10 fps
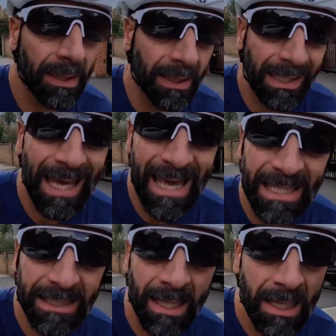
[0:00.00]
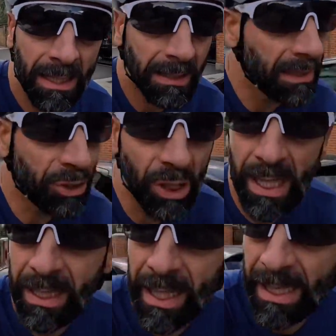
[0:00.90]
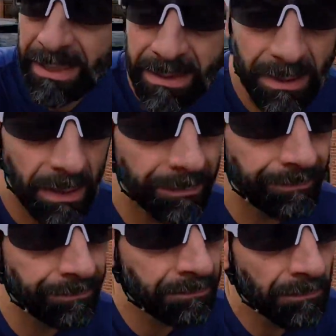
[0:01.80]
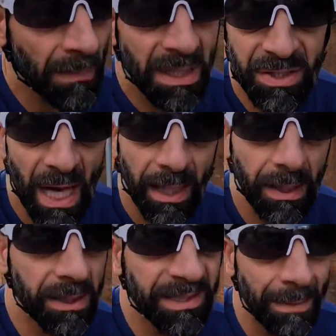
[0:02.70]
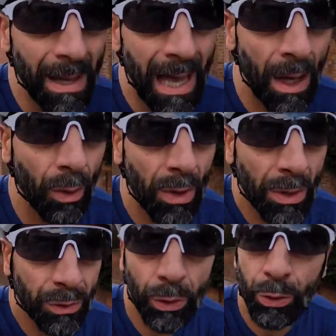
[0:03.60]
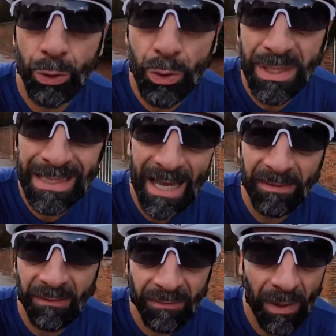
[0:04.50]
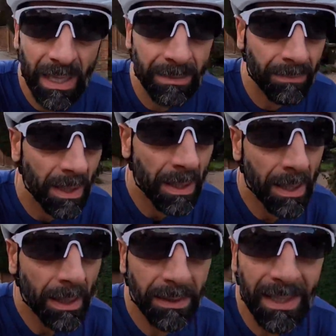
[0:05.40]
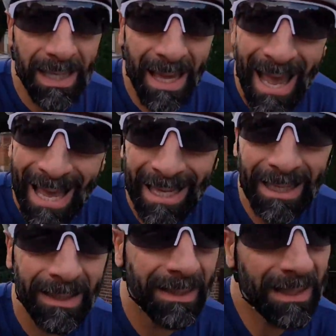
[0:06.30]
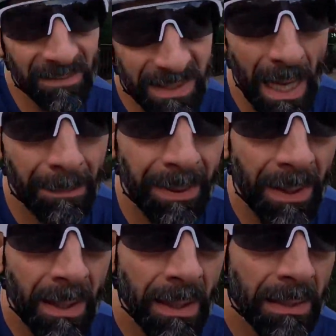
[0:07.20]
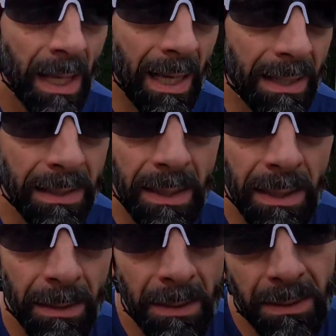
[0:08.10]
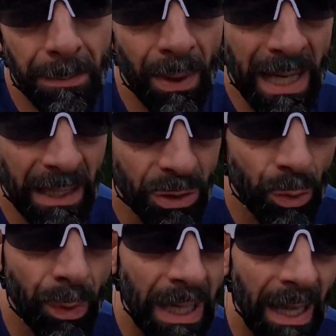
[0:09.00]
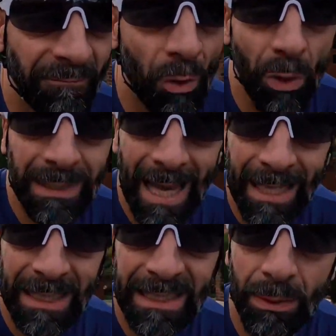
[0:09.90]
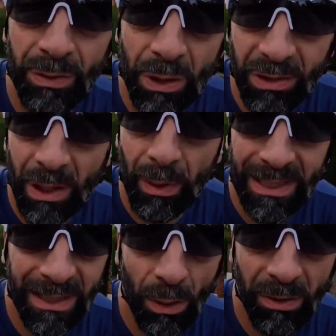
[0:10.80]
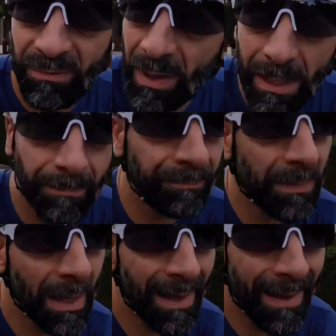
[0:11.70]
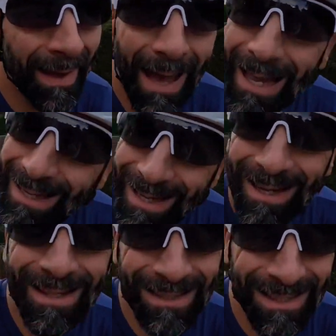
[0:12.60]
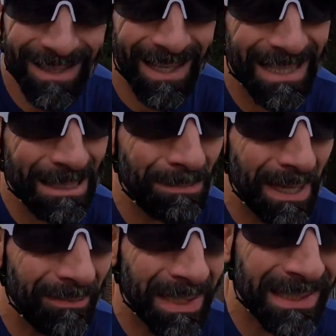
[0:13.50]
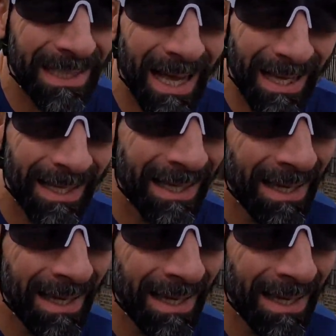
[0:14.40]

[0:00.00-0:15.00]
uh, case the chain gets um, tangled somehow, so to save the frame the hanger gives up and uh, the breakage will avoid any serious consequences on the frame. And it is an experience that I